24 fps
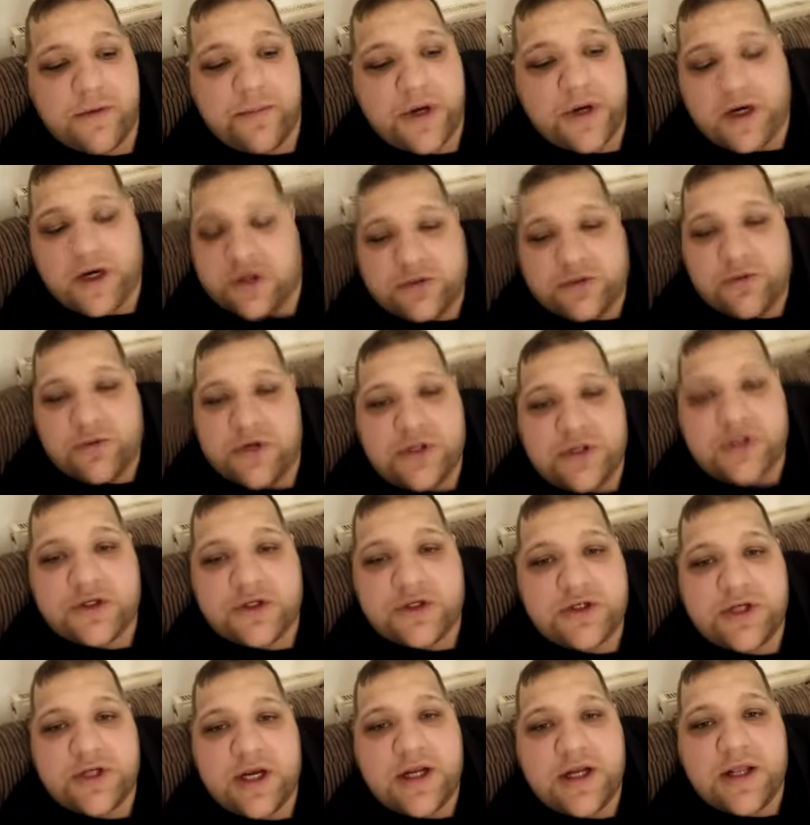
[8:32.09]
because we'd
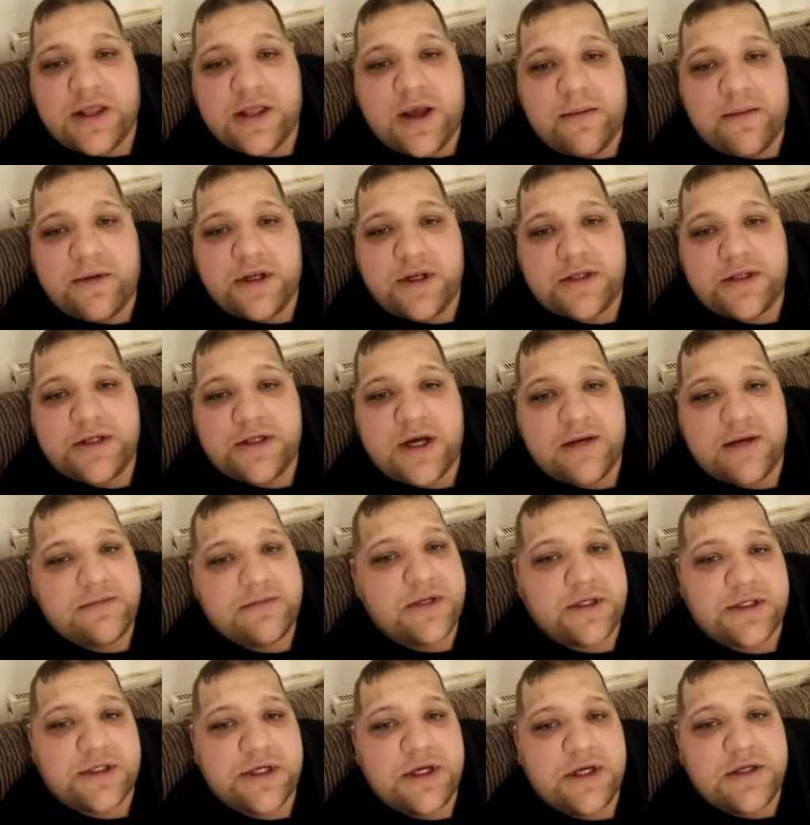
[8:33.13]
just seen it that many times
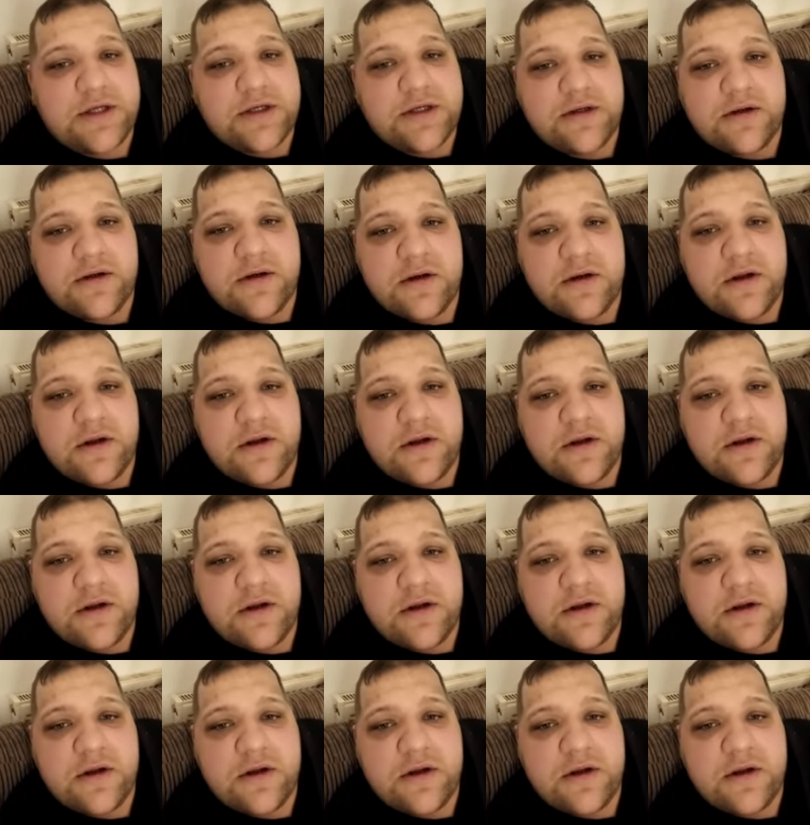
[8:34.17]
that season.